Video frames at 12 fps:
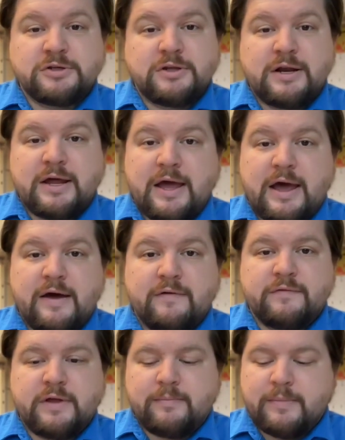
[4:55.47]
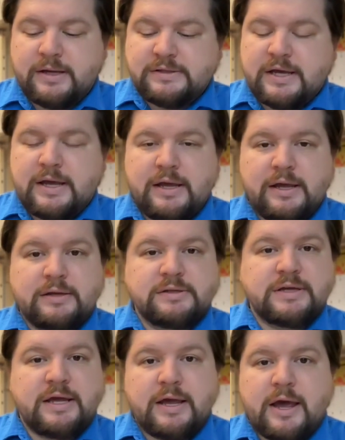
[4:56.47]
that I have, like my day in,
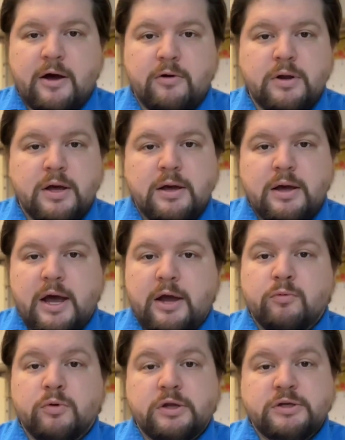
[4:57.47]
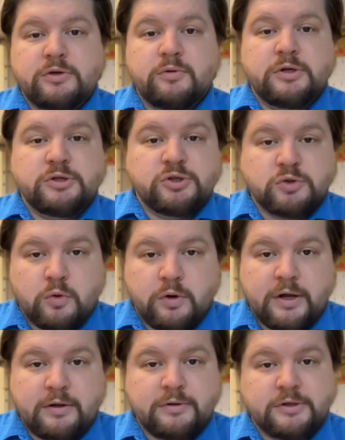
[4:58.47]
day out. I really do
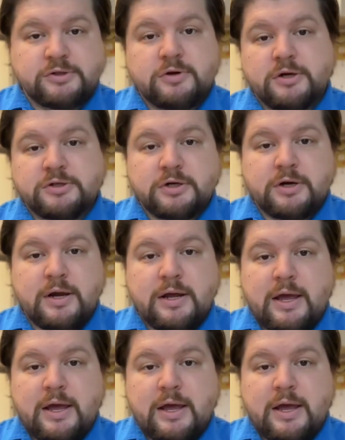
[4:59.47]
enjoy the structure.